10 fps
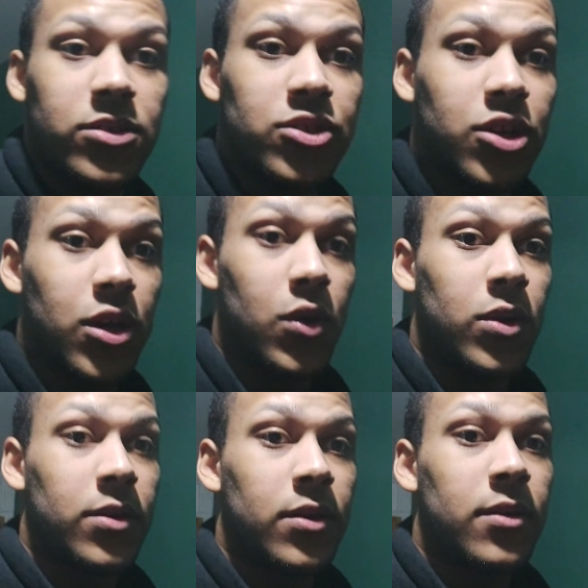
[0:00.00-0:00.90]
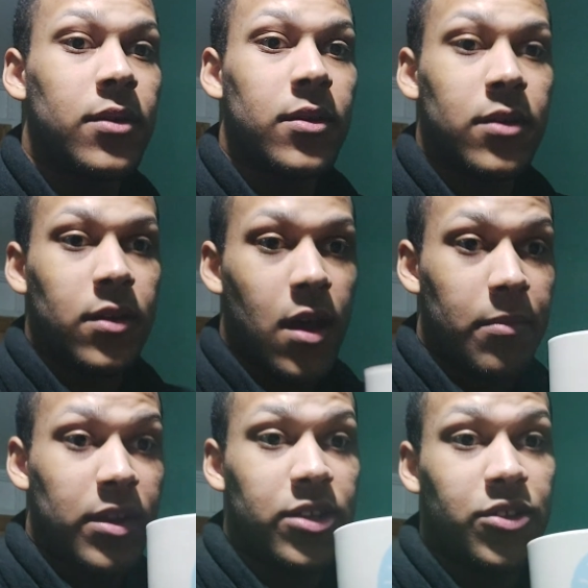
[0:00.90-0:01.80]
so I'm
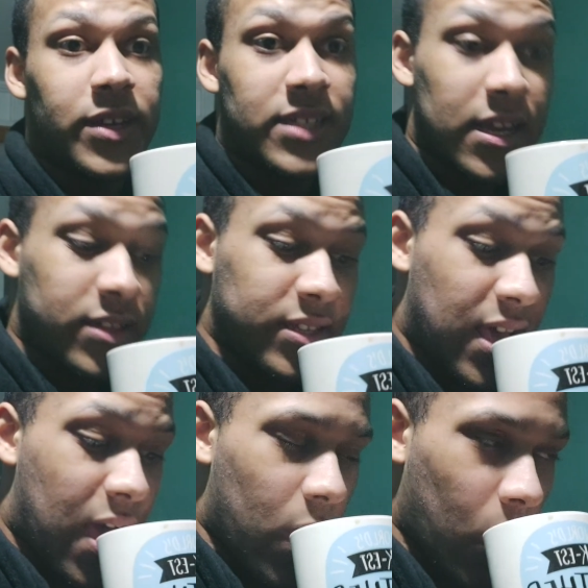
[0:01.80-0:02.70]
gonna do exactly that.